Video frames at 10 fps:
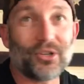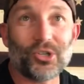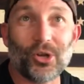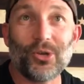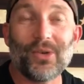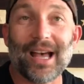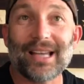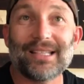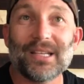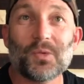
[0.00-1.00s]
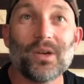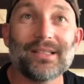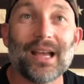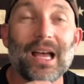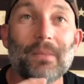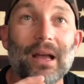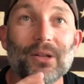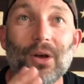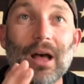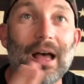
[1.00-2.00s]
show you guys this one time. I
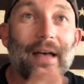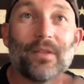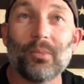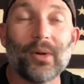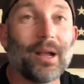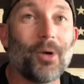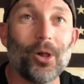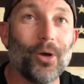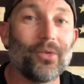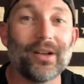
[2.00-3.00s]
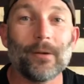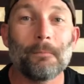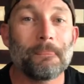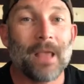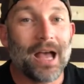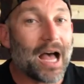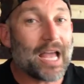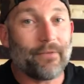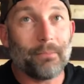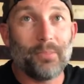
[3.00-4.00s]
don't know. I'll have to bring them all over here.
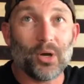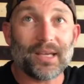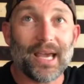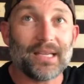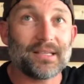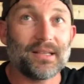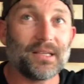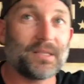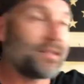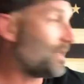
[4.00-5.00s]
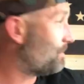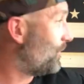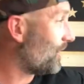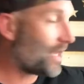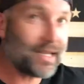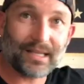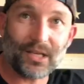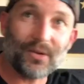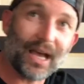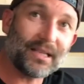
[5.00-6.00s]
I have a bookcase. This bookcase
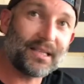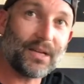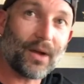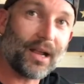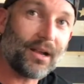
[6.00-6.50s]
that you guys see right